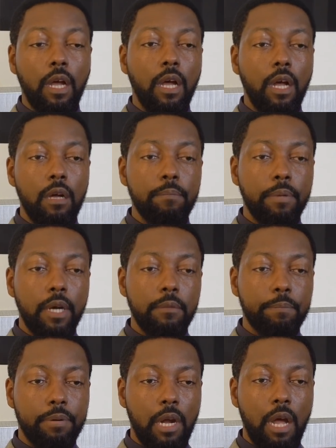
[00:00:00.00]

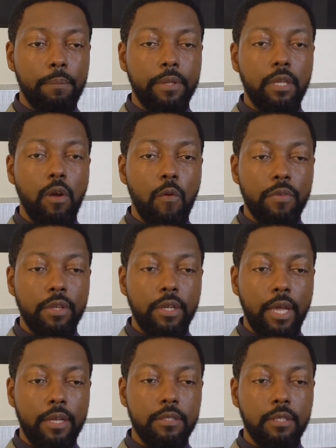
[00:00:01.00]
But probably over the
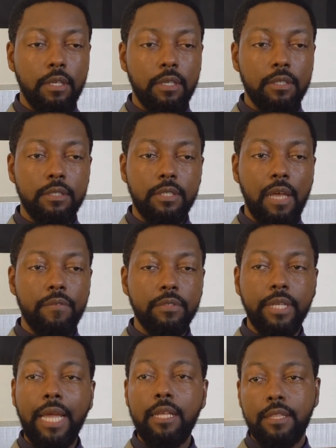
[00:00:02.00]
next
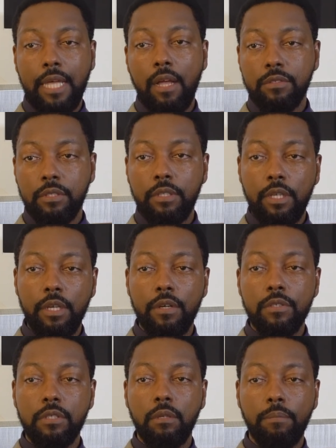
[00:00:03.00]
7,000 to 8,000
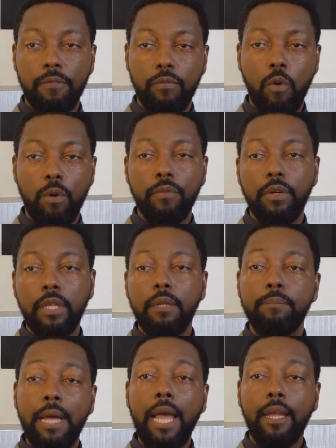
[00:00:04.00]
years before we're really
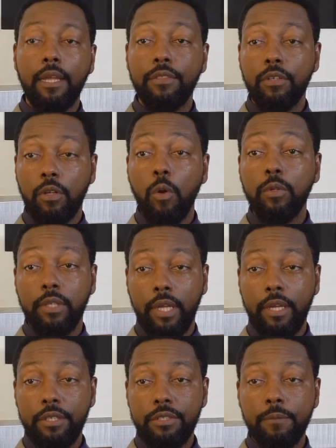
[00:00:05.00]
back in the golden
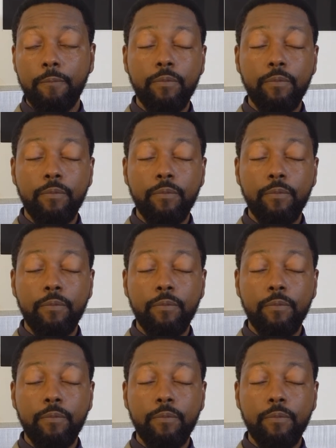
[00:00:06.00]
age.